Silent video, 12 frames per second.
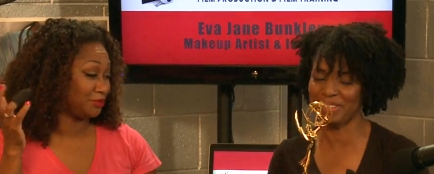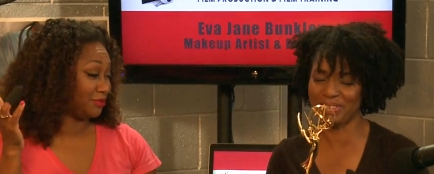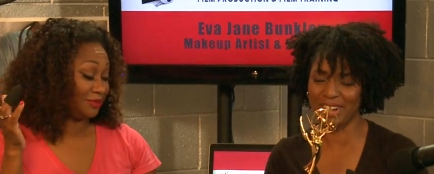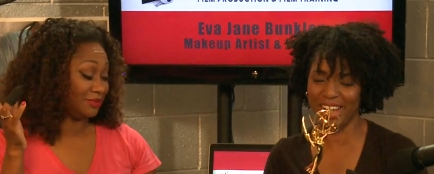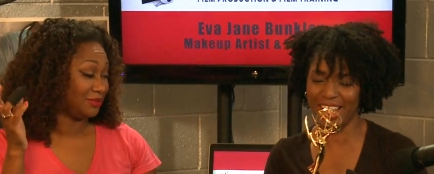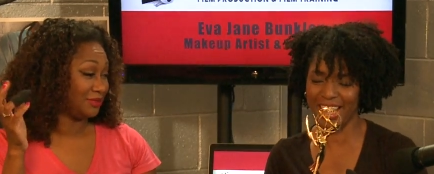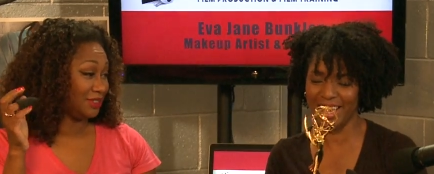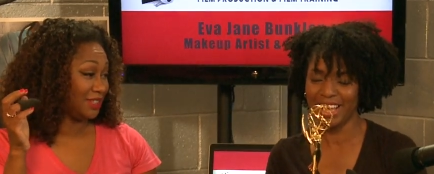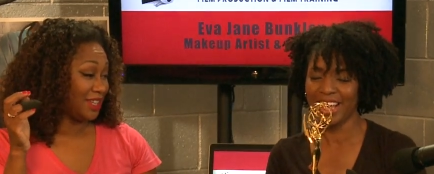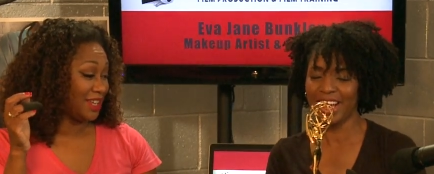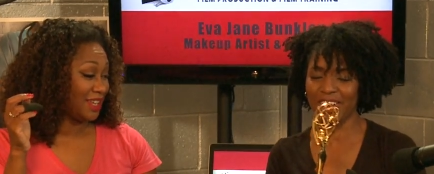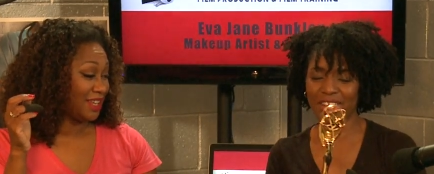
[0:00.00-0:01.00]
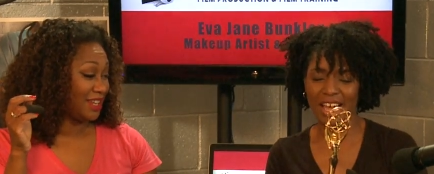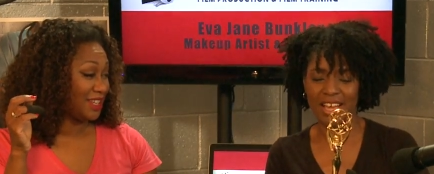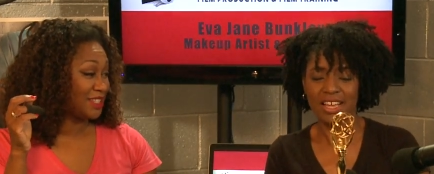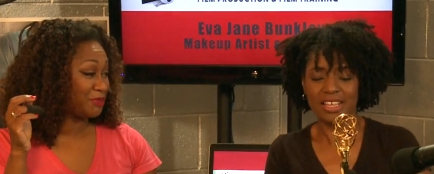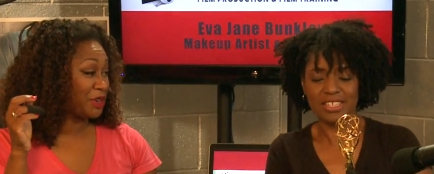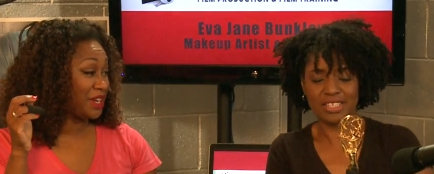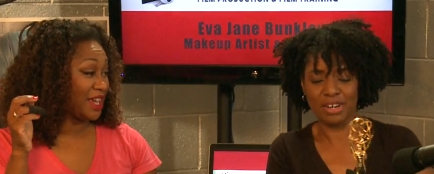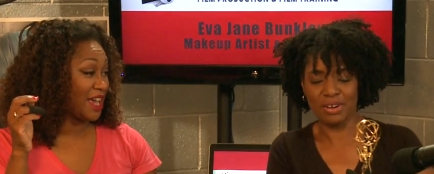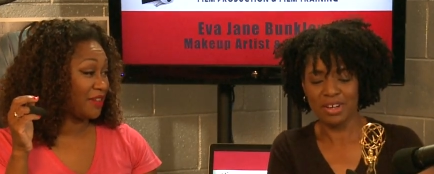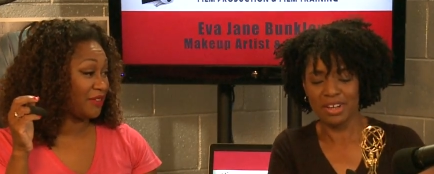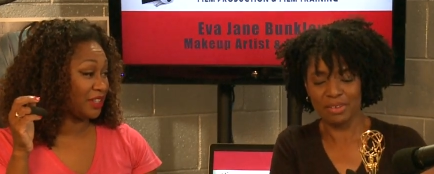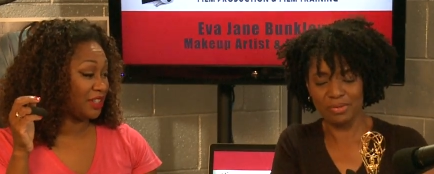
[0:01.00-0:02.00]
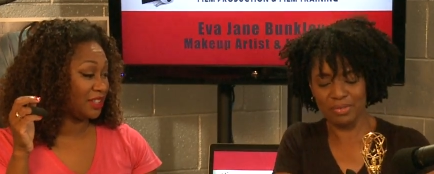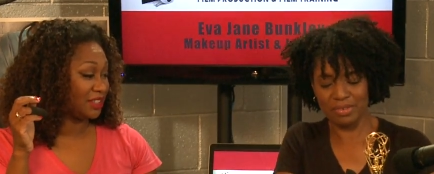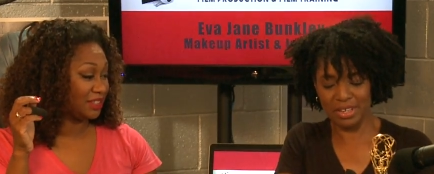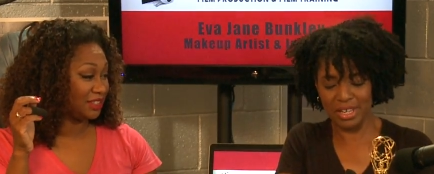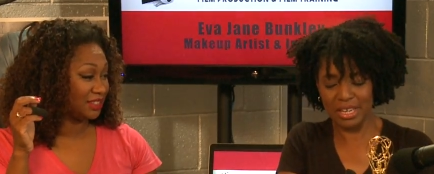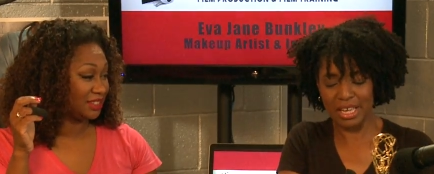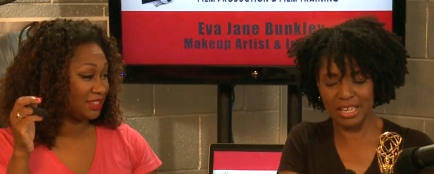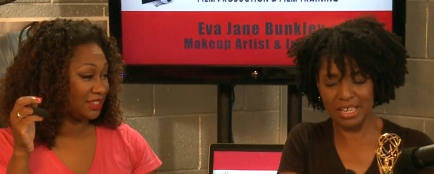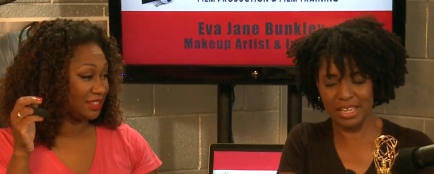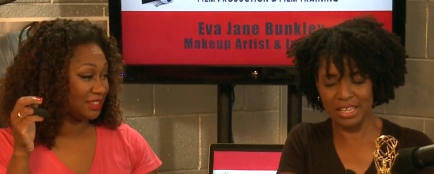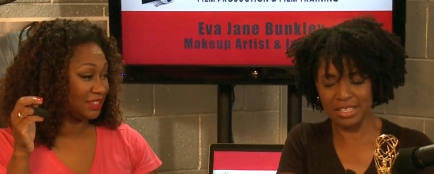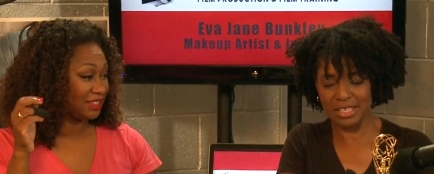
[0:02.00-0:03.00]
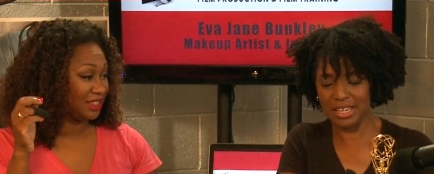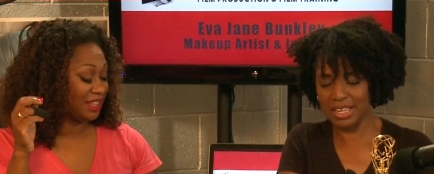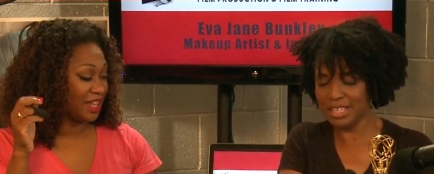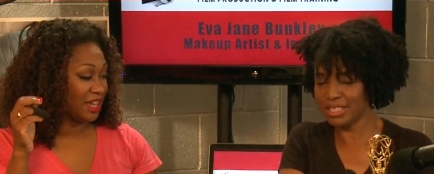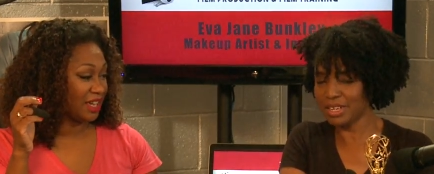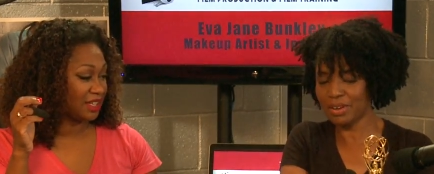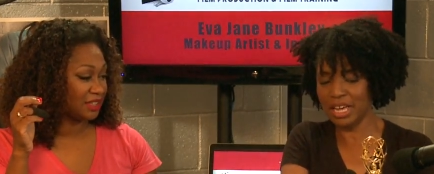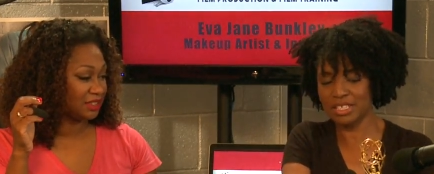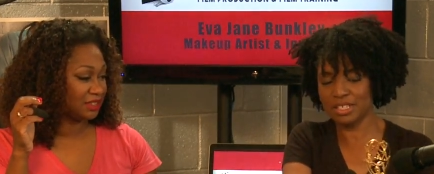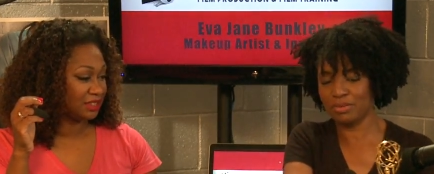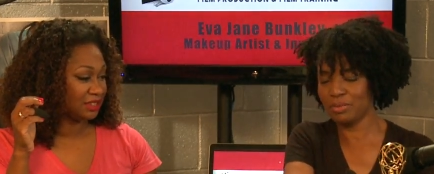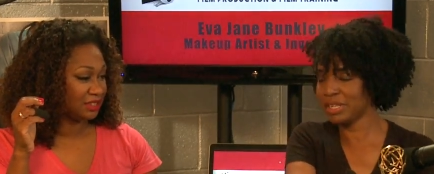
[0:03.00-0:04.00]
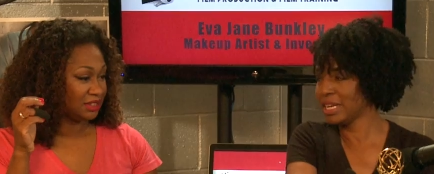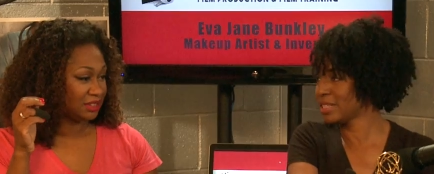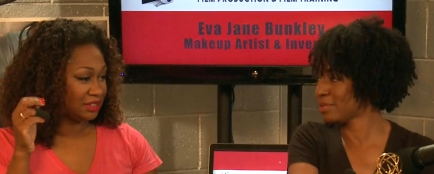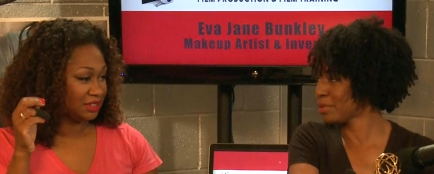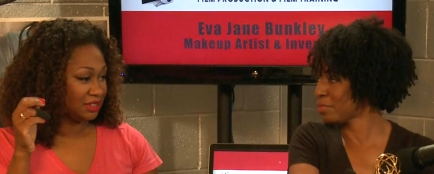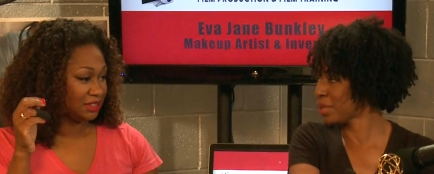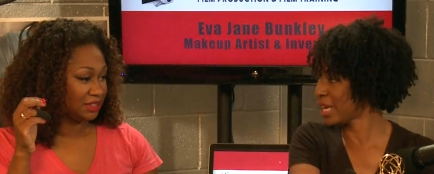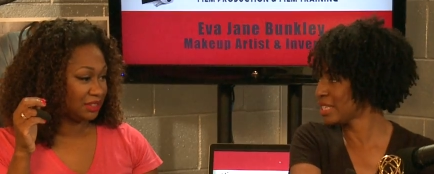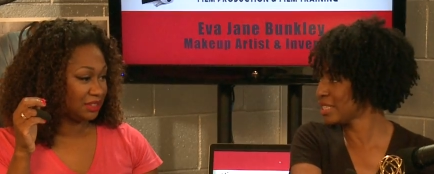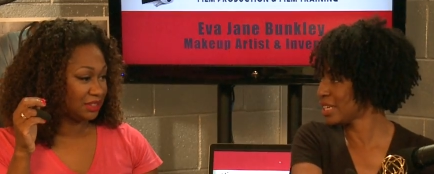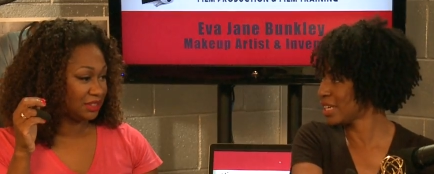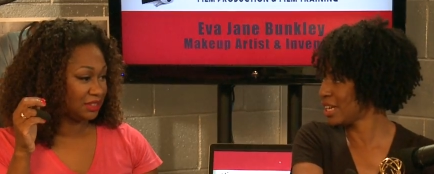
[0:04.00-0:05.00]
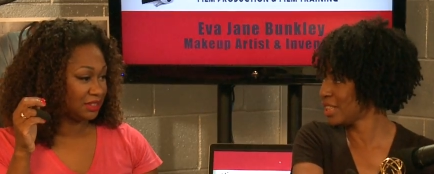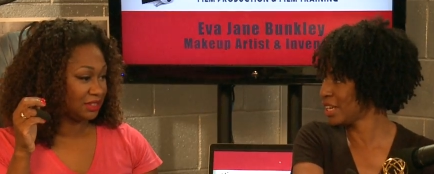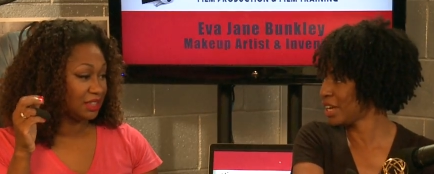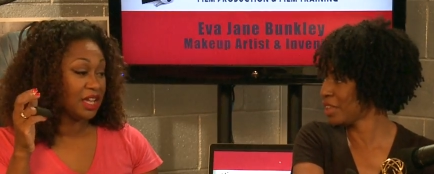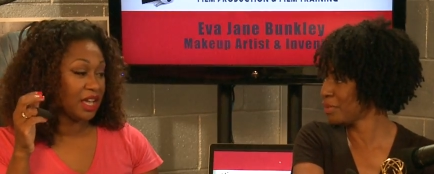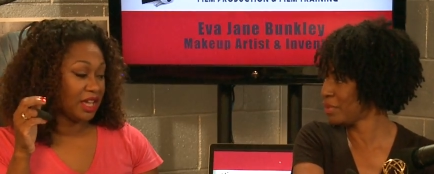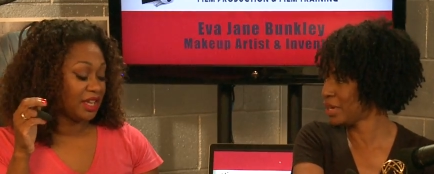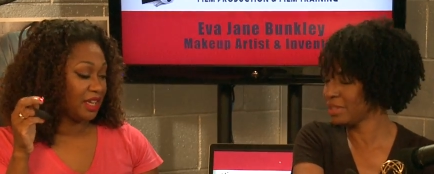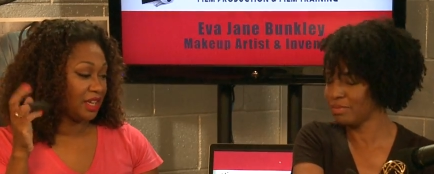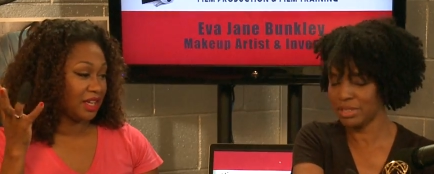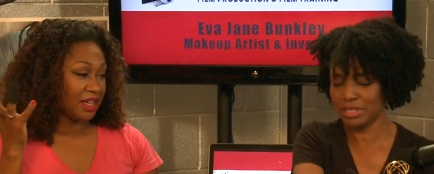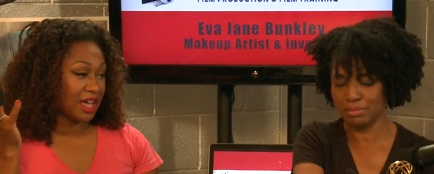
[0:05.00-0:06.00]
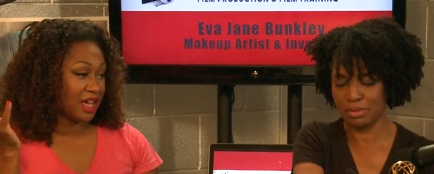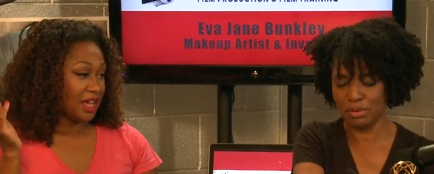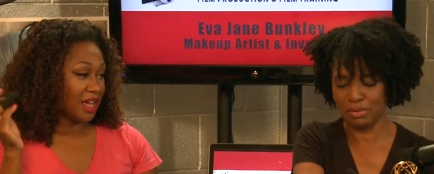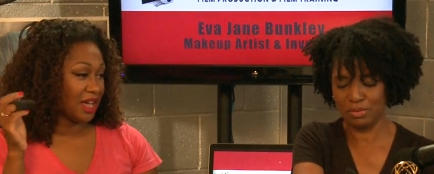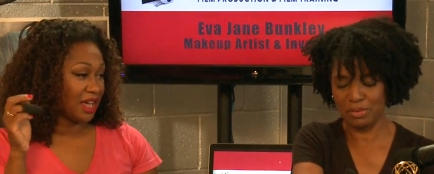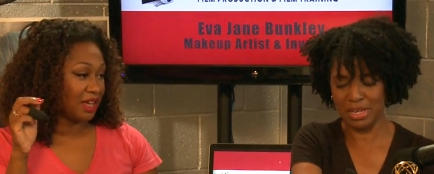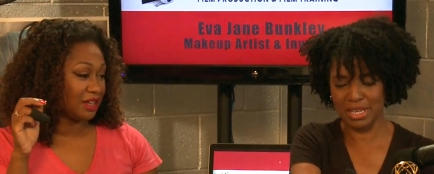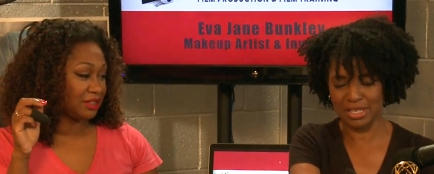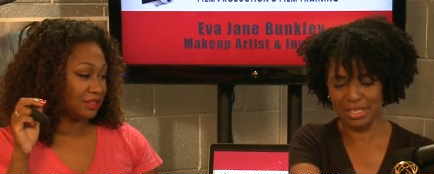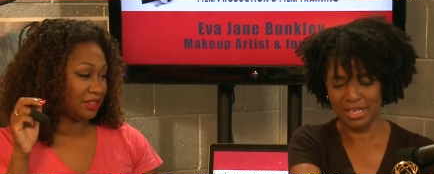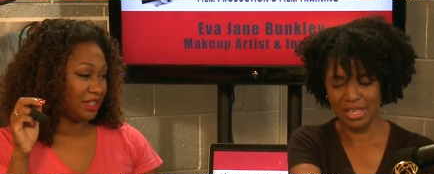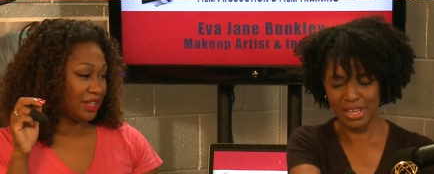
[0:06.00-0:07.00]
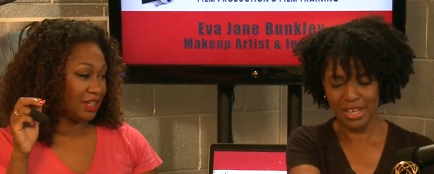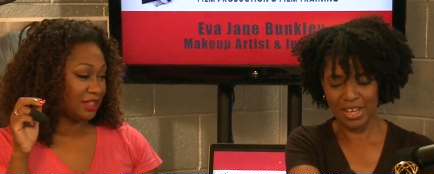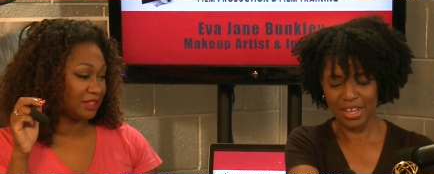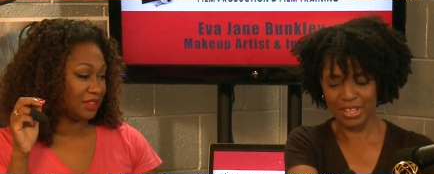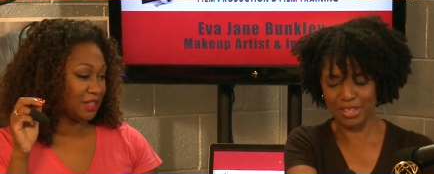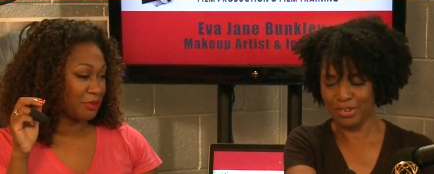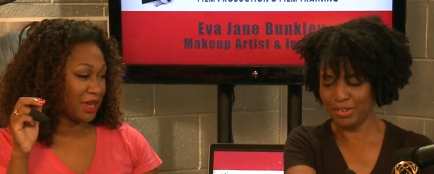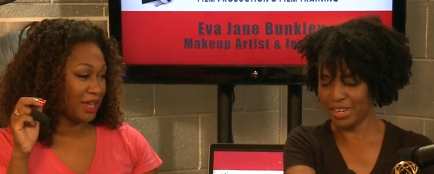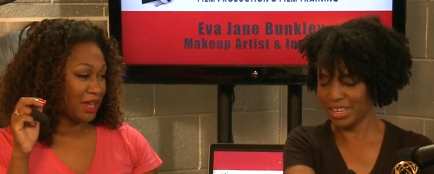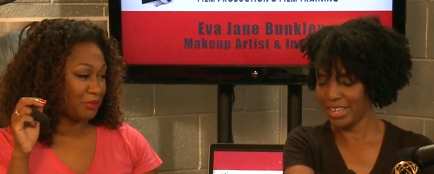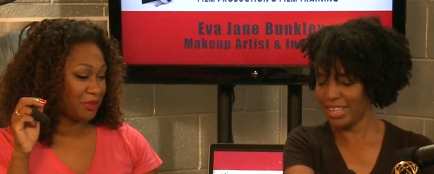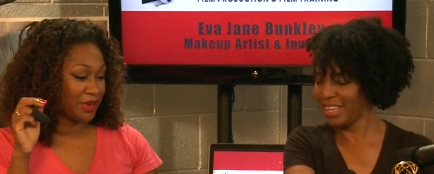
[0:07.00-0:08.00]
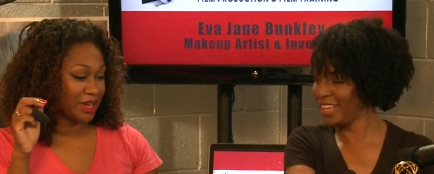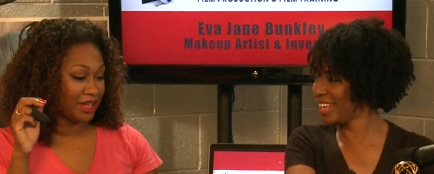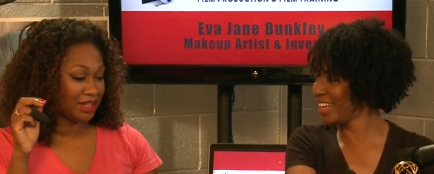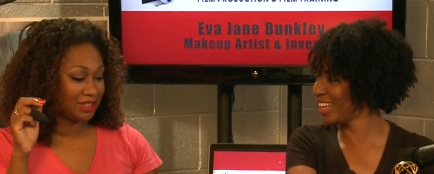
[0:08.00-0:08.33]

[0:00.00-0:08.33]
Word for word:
Speaker 1: away. Okay. It's pretty so heavy. It, it is. It is. Yeah. Okay, so we need to replace the the other one with some more wings. Um, yeah. Glory. upgrade.